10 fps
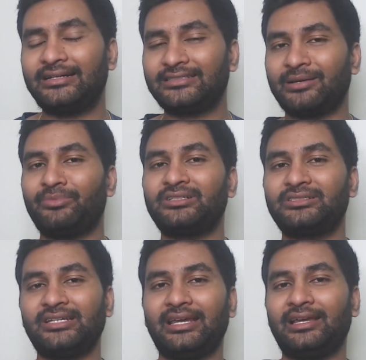December
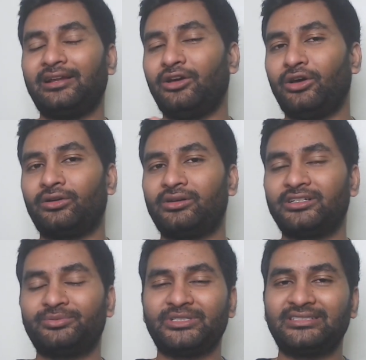sale or
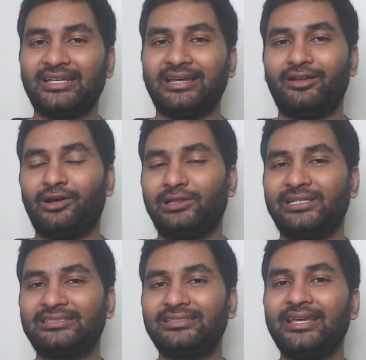Christmas sale, all
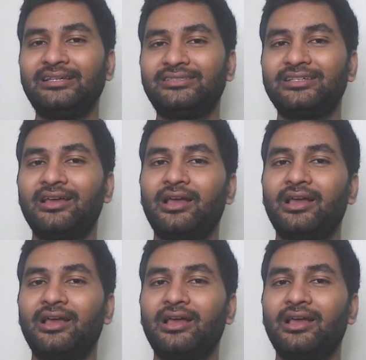these things,